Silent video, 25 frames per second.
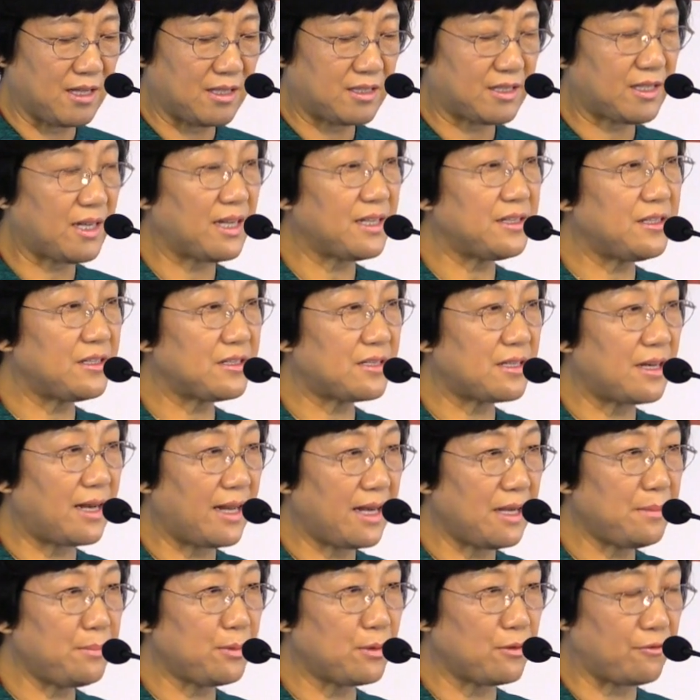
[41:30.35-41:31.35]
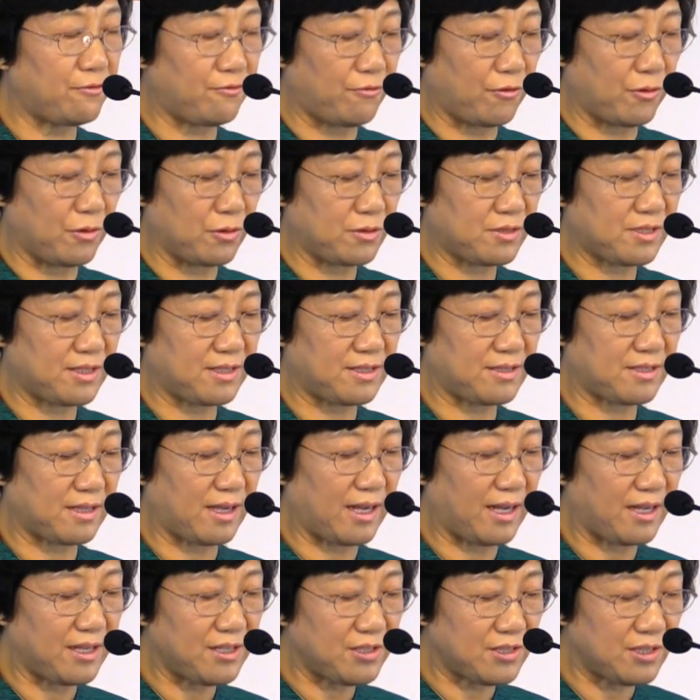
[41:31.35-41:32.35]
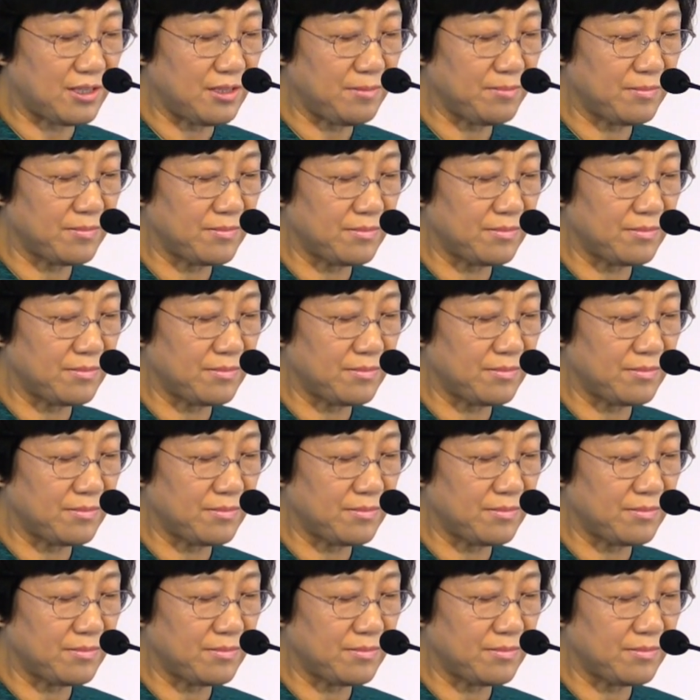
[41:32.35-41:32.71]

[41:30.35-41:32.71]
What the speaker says: China's labor force is aging,